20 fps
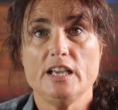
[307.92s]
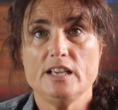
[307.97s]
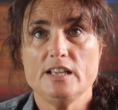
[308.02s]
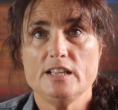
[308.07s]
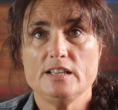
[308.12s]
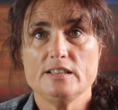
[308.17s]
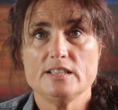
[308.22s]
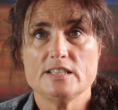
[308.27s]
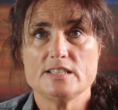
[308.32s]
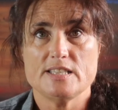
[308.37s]

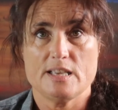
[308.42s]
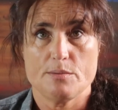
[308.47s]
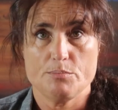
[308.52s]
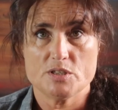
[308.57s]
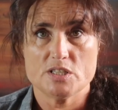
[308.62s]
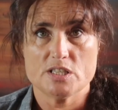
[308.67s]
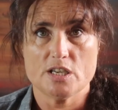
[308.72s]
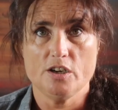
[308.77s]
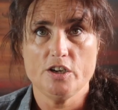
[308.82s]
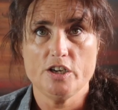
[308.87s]
in this
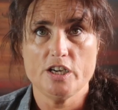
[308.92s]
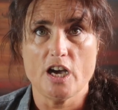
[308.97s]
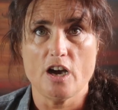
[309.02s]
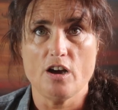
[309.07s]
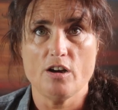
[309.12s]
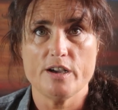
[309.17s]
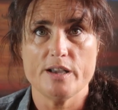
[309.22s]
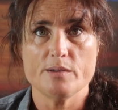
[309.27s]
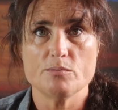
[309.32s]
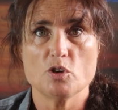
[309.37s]
episode,
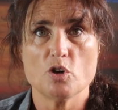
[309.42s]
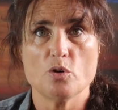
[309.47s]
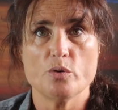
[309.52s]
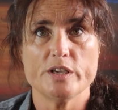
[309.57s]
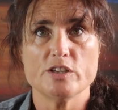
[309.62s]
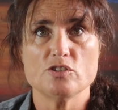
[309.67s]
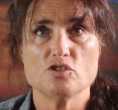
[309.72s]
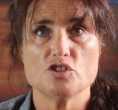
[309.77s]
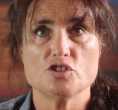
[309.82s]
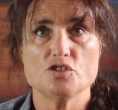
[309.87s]
I'm
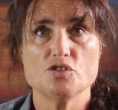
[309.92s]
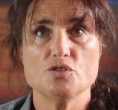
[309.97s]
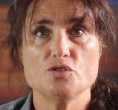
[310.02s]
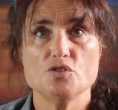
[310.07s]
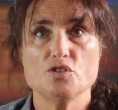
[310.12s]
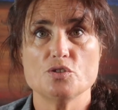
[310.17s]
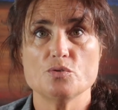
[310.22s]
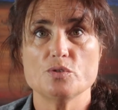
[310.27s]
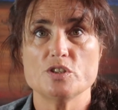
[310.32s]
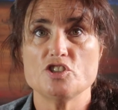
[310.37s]
going to
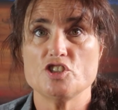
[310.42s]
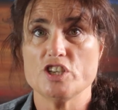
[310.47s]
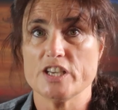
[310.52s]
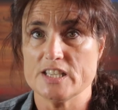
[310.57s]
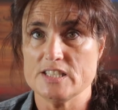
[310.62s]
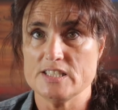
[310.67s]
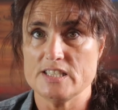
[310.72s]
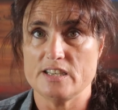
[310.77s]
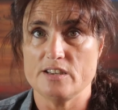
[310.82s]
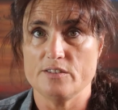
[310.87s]
do a
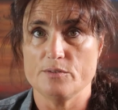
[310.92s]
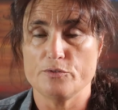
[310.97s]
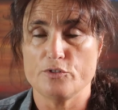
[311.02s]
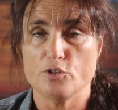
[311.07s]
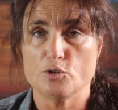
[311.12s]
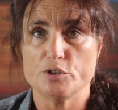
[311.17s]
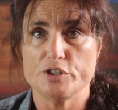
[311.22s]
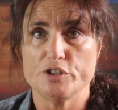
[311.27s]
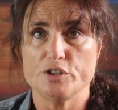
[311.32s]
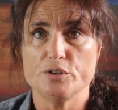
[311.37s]
chicken dinner
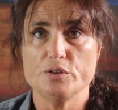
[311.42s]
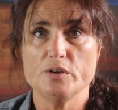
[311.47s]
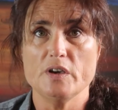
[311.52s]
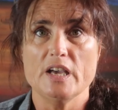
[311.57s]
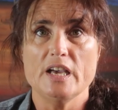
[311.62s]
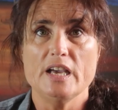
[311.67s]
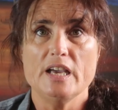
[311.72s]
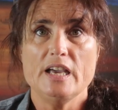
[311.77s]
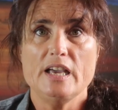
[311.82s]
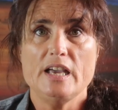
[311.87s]
for you.
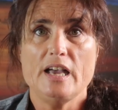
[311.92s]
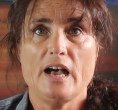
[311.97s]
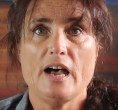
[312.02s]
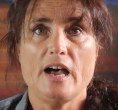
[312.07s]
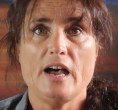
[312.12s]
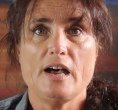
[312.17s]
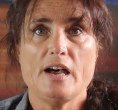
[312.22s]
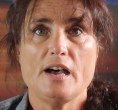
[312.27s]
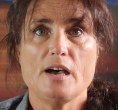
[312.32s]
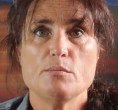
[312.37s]

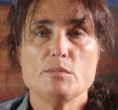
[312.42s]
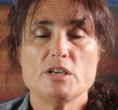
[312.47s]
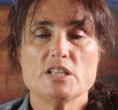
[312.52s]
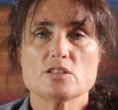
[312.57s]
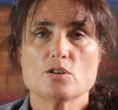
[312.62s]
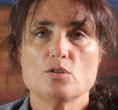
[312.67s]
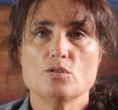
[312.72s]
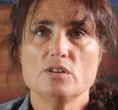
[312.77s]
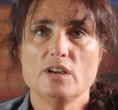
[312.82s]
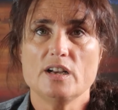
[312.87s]

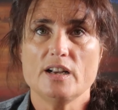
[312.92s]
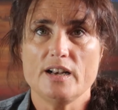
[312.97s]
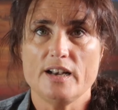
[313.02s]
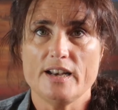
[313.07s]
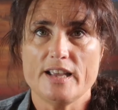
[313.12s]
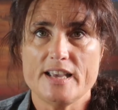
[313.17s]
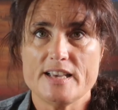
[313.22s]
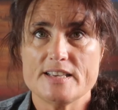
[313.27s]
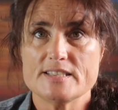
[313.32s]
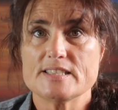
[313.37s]
It's called
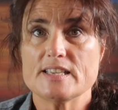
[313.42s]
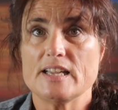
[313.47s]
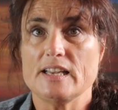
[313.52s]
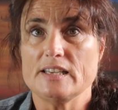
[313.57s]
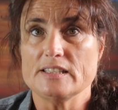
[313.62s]
CLARE'S